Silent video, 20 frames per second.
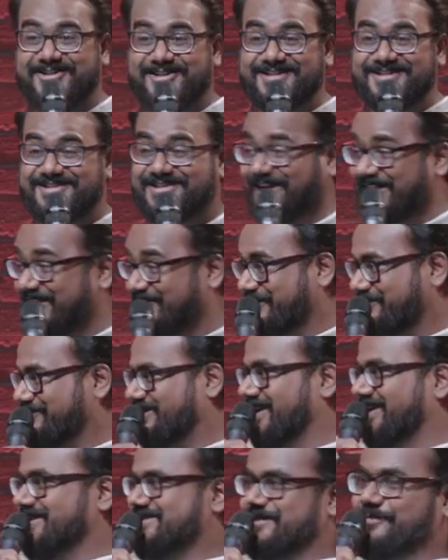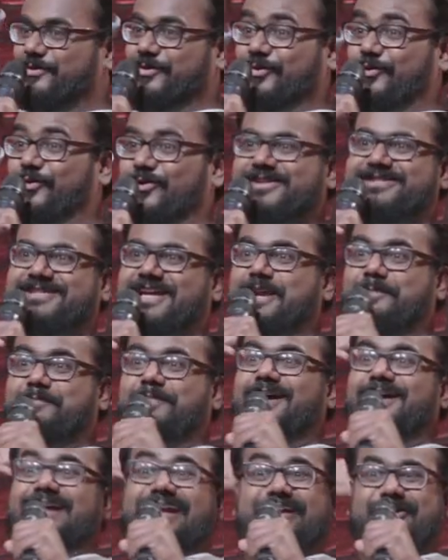she's sitting with me at some roadside
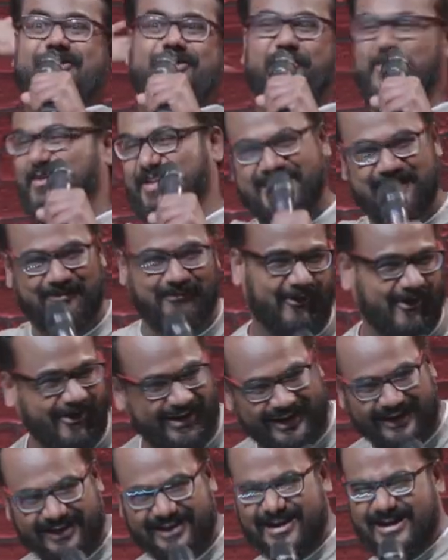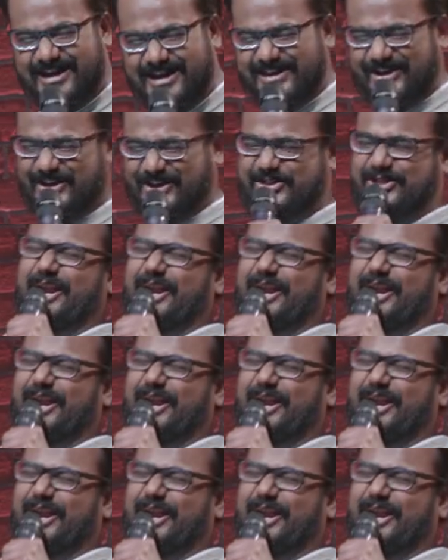bar at two in the morning, just